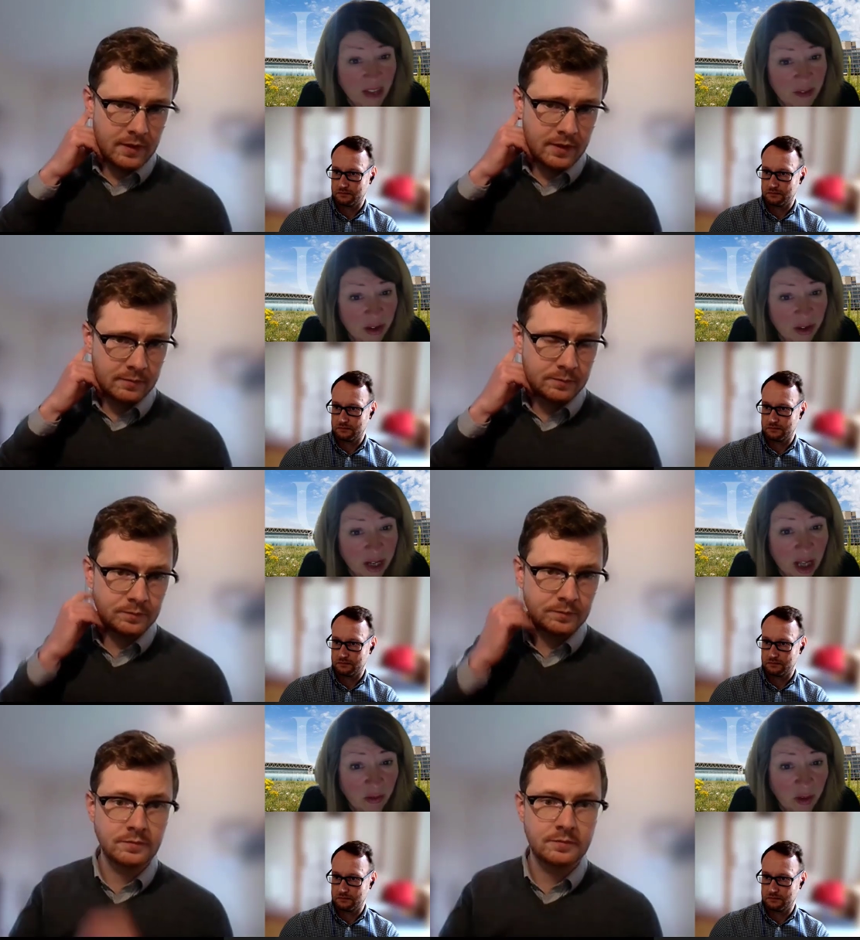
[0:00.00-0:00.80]
Speaker 1: because they're
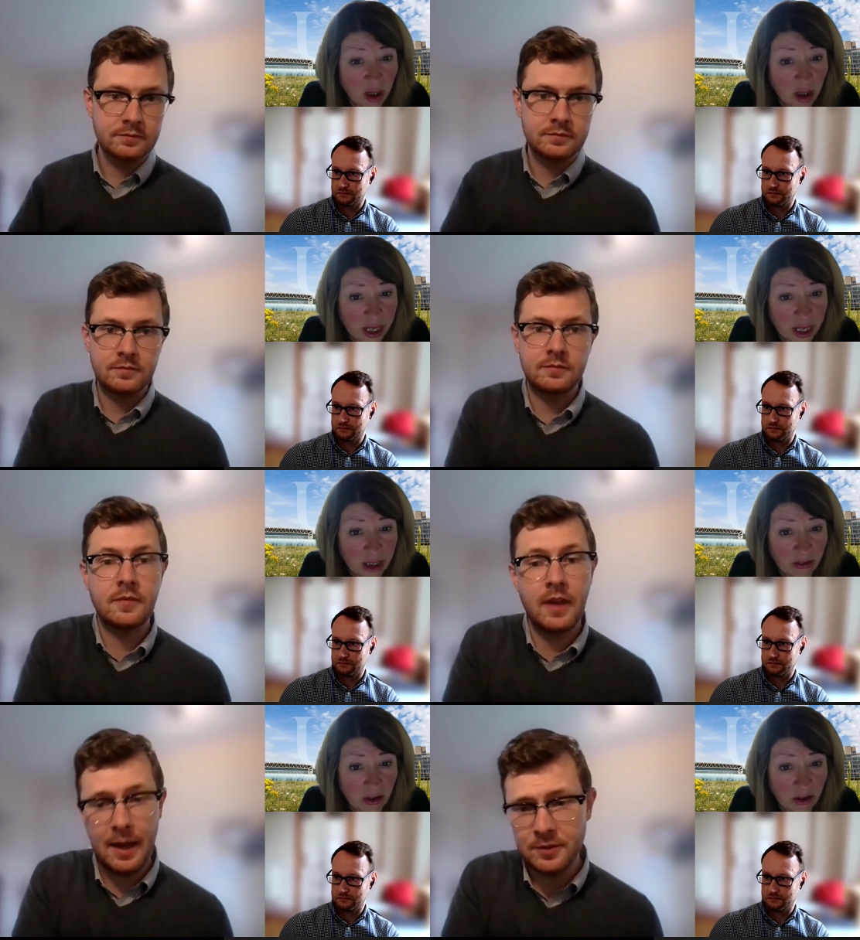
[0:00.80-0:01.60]
very helpful,
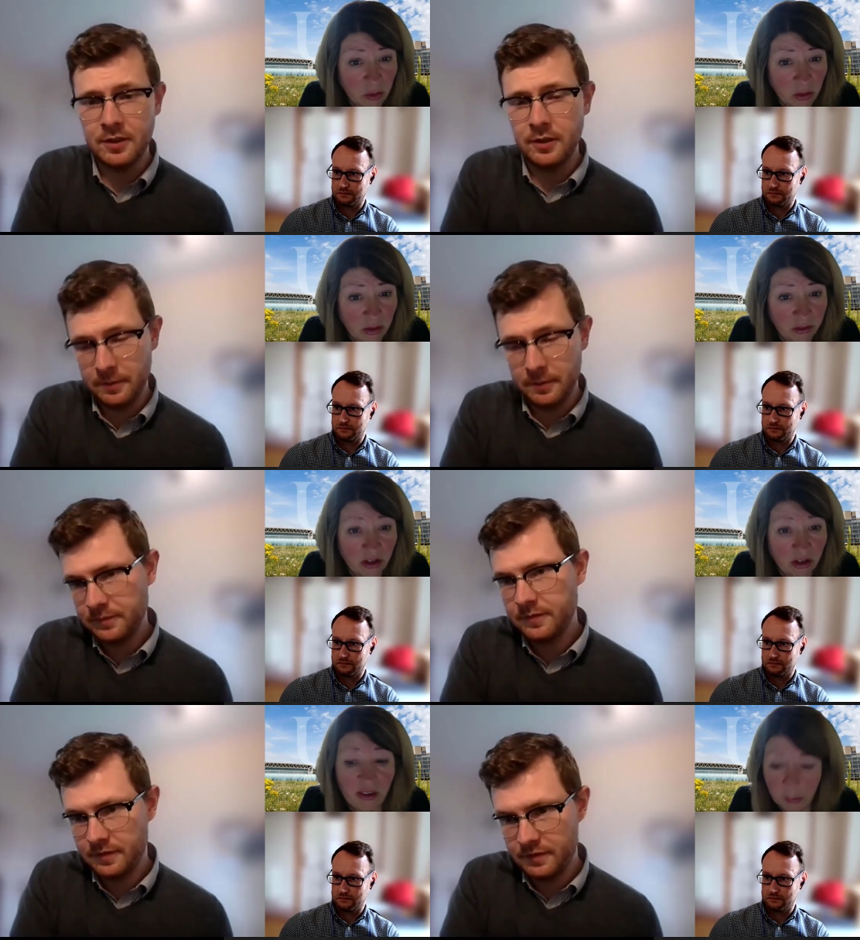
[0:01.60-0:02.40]
aren't they, in terms
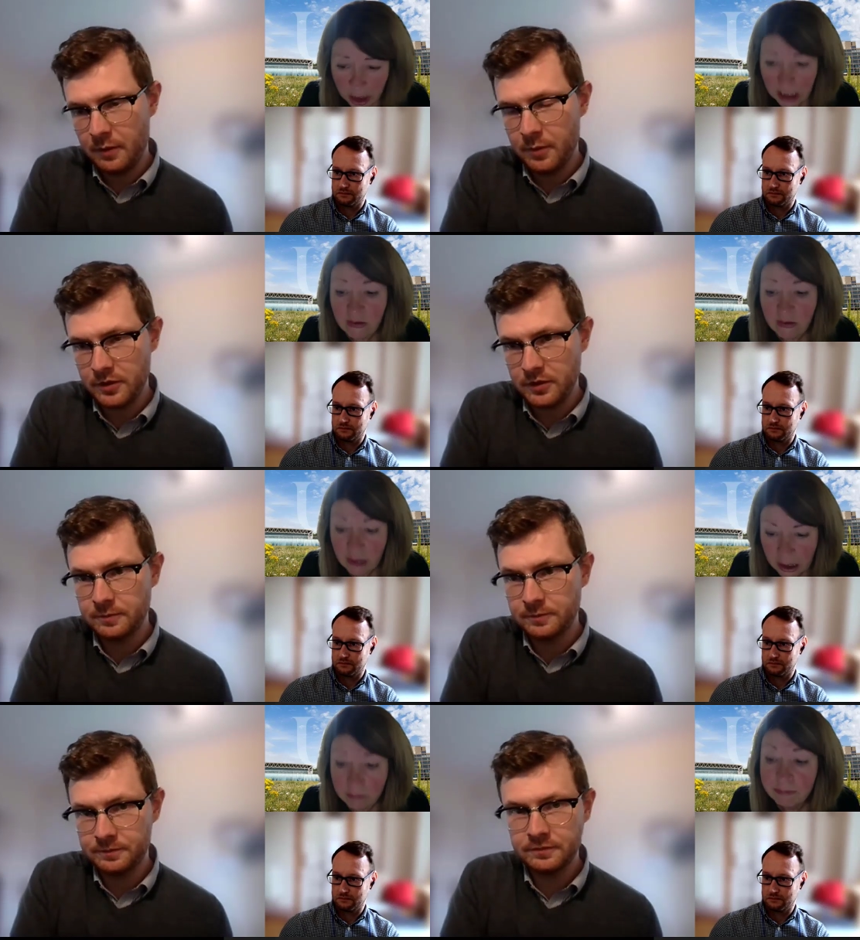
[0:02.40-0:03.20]
Absolutely. of
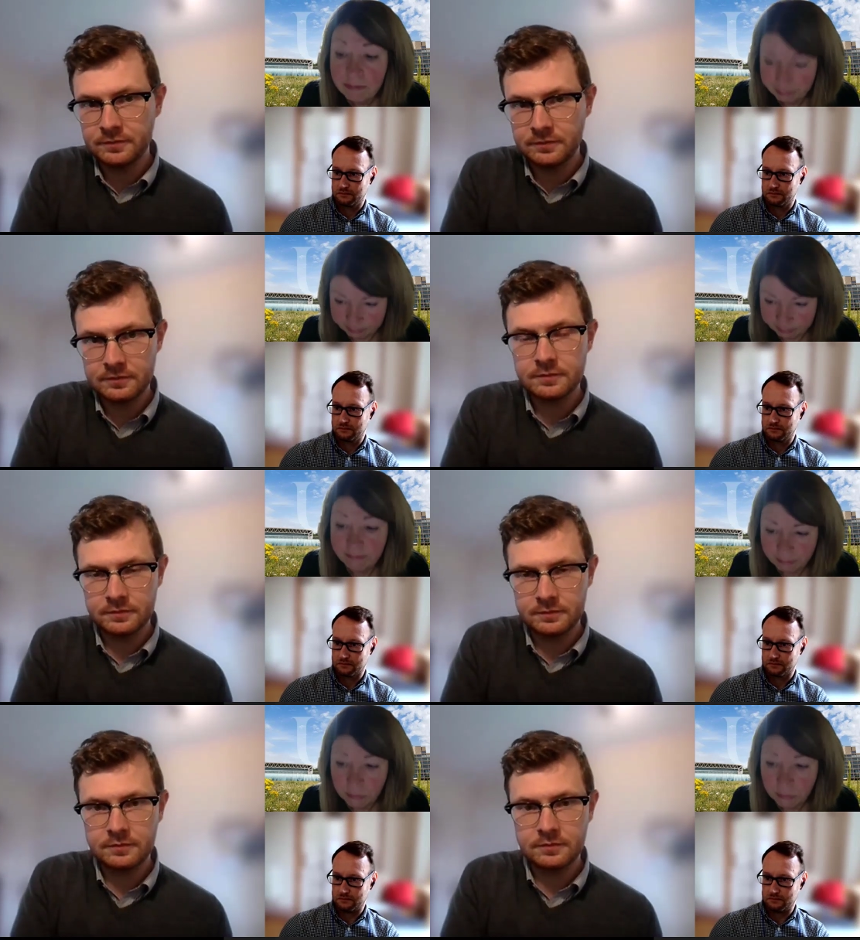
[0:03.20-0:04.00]
disseminating?
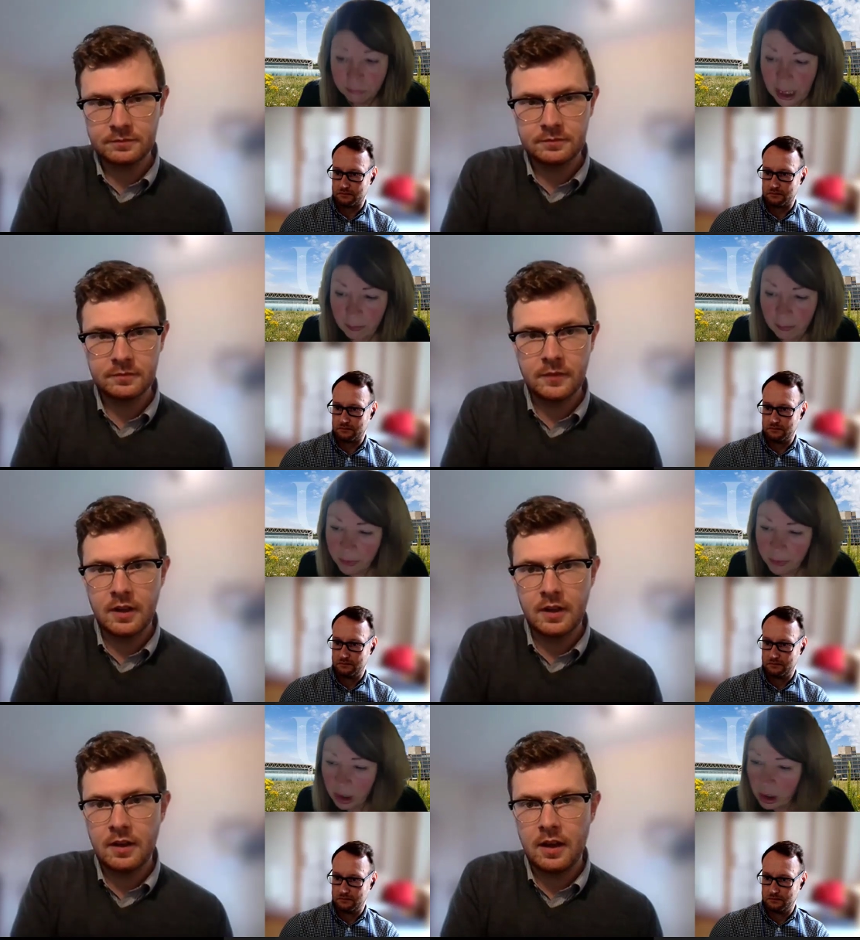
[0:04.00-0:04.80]

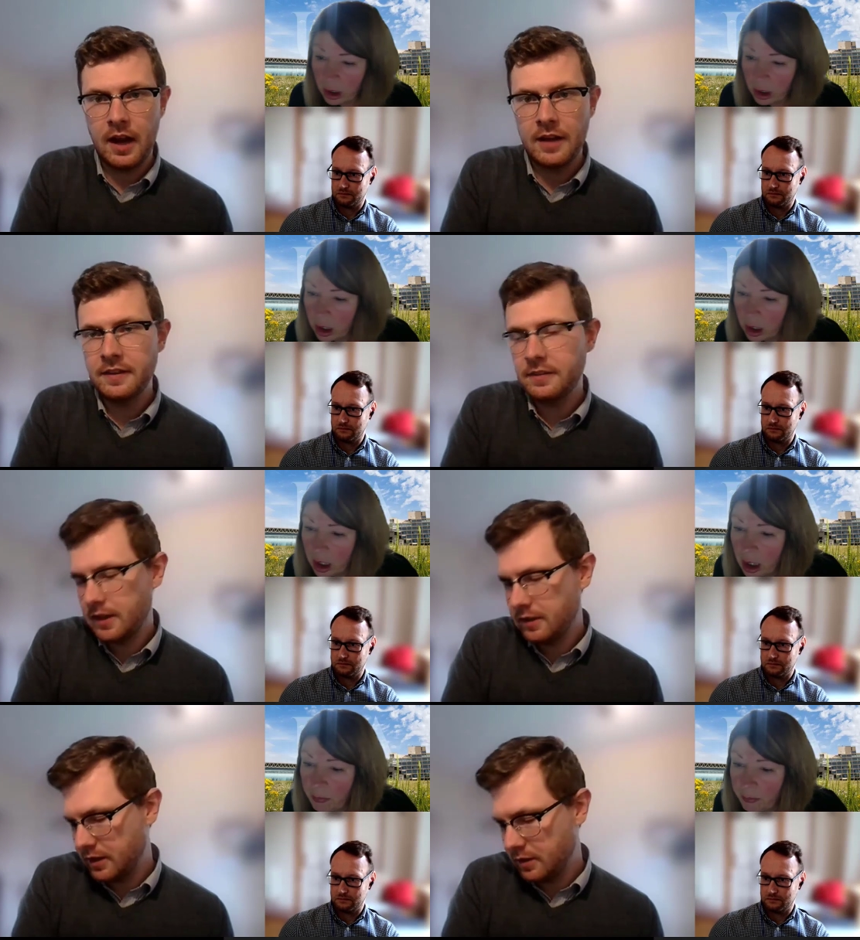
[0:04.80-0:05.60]
Speaker 2: Yeah.
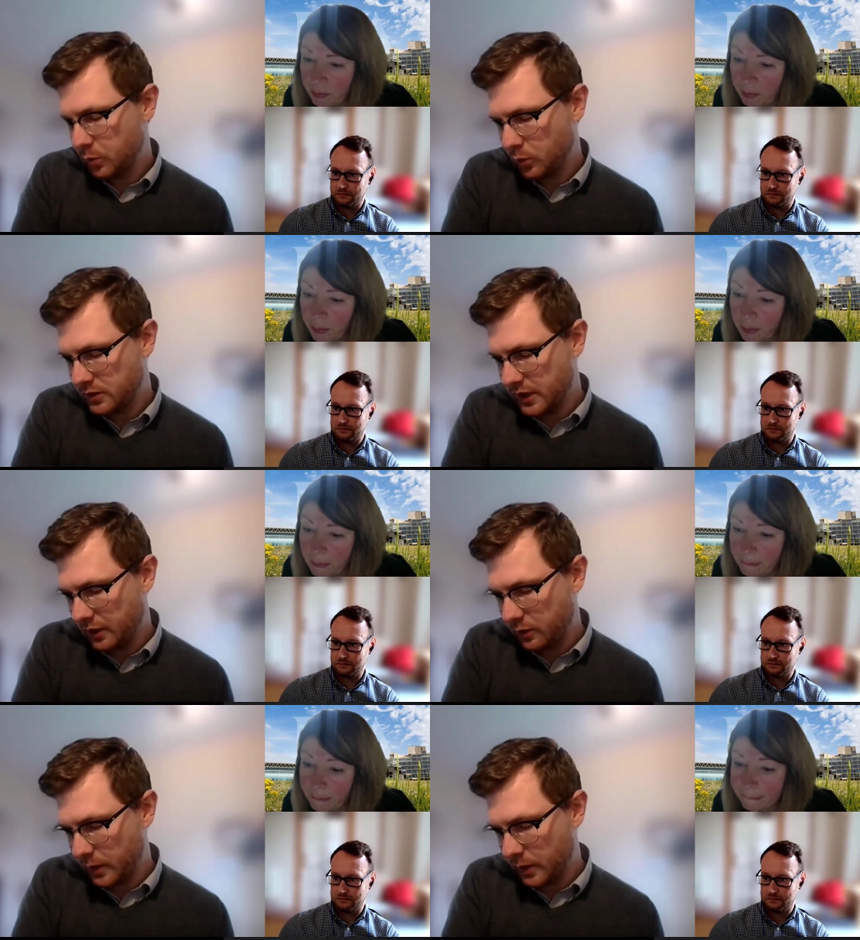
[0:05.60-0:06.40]
I think the, the
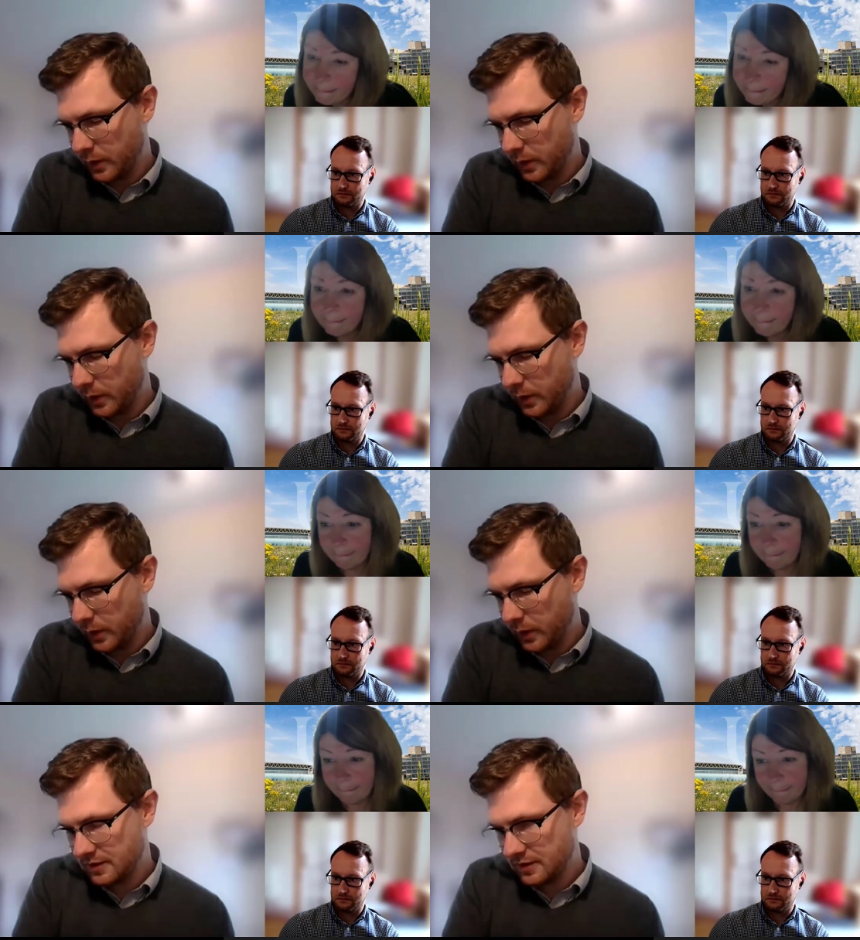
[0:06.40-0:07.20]
important takeaway
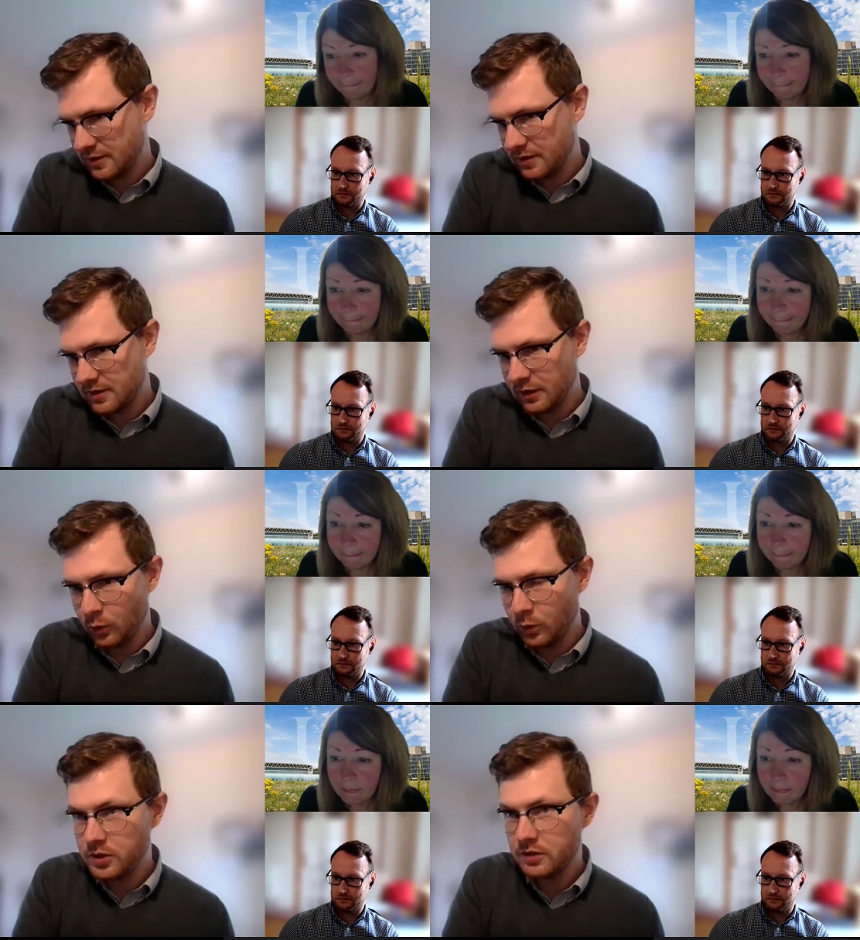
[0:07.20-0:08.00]
is
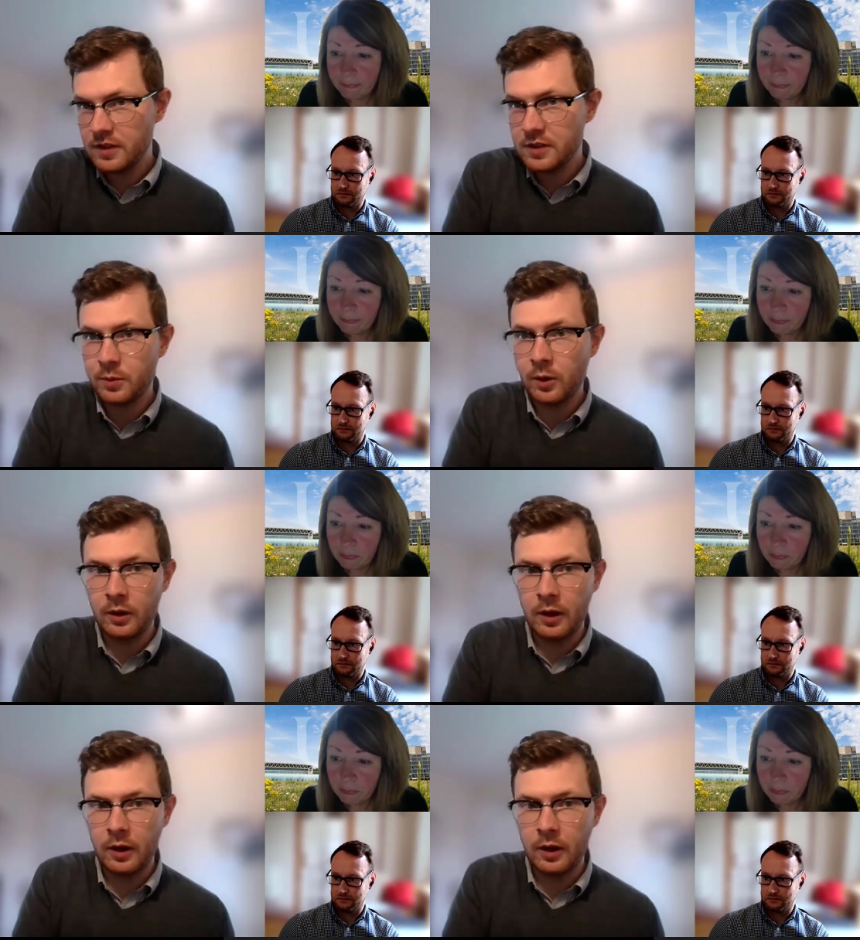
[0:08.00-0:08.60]
the launch of this